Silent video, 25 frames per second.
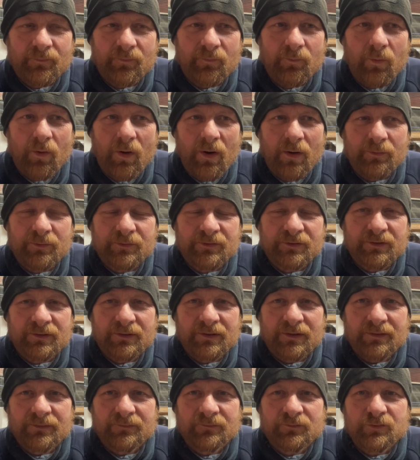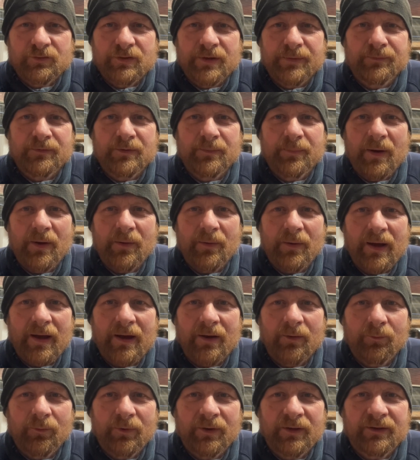what I was going to trim the boat
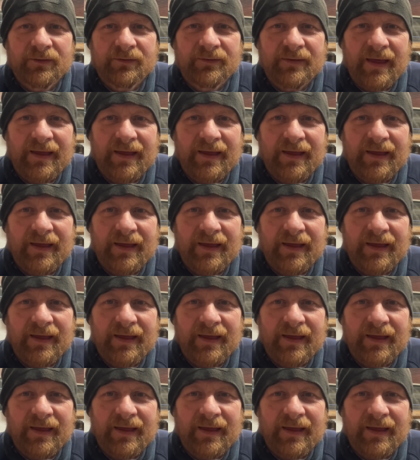out with,